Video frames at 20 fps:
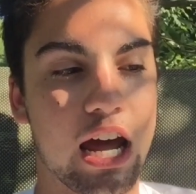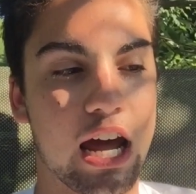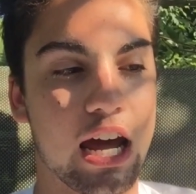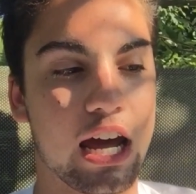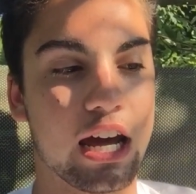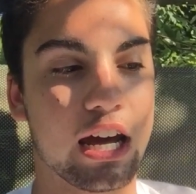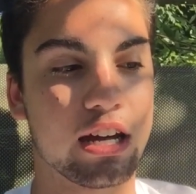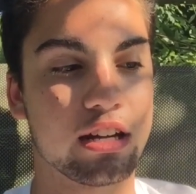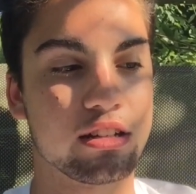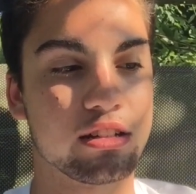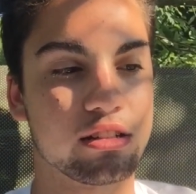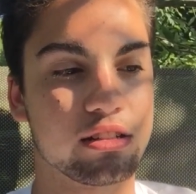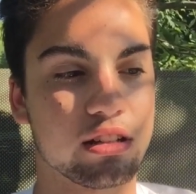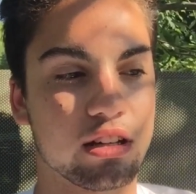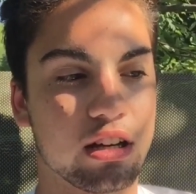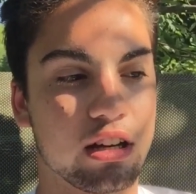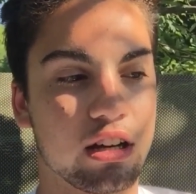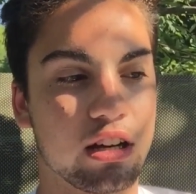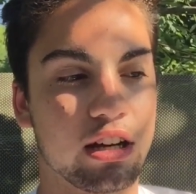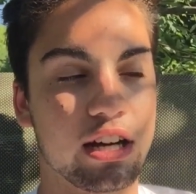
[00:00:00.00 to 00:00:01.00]
and
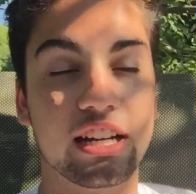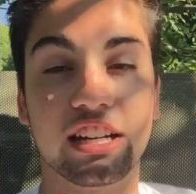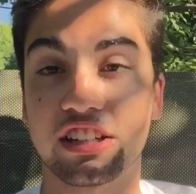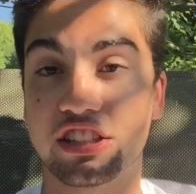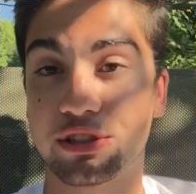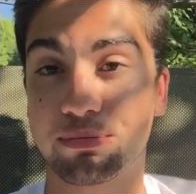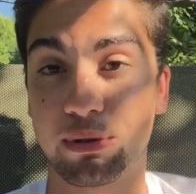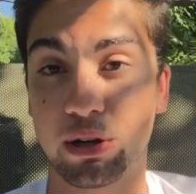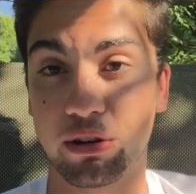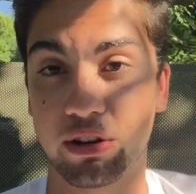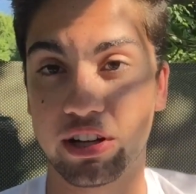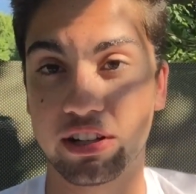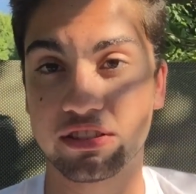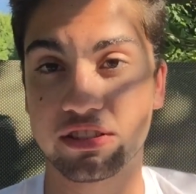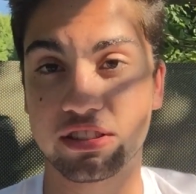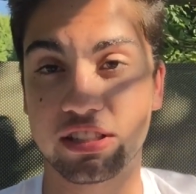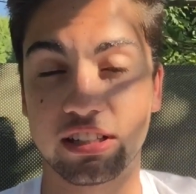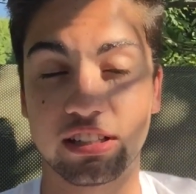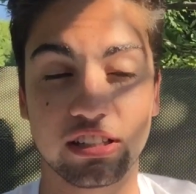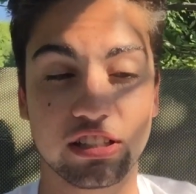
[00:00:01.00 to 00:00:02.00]

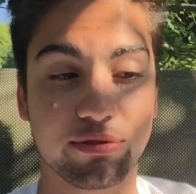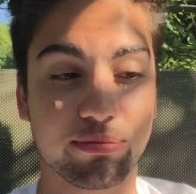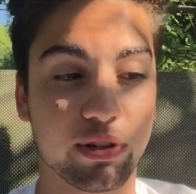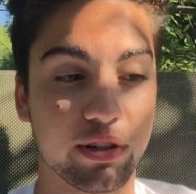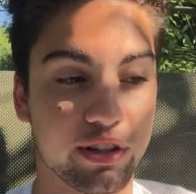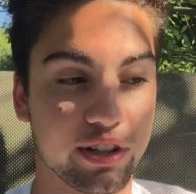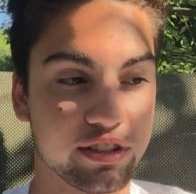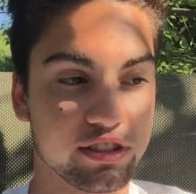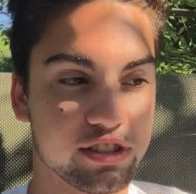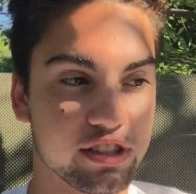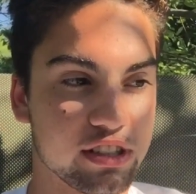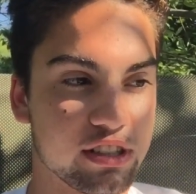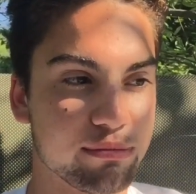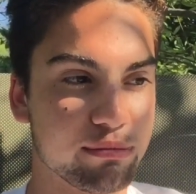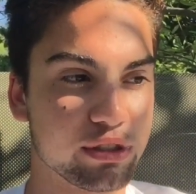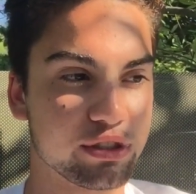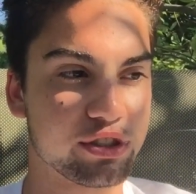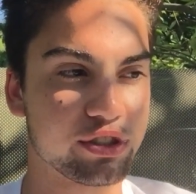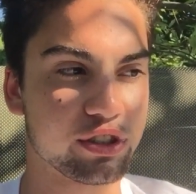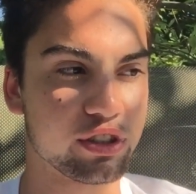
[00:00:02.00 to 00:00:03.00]
inexperienced and
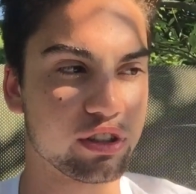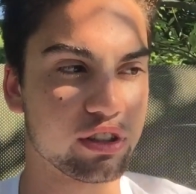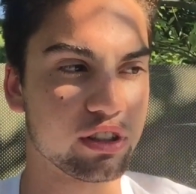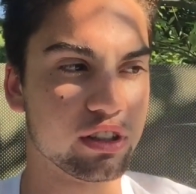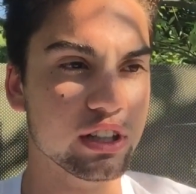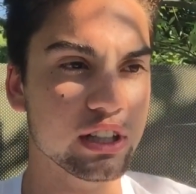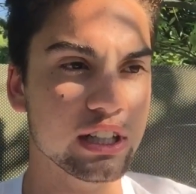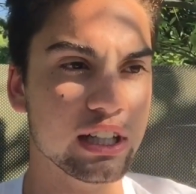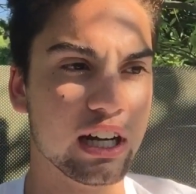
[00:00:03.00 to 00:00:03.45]
immature.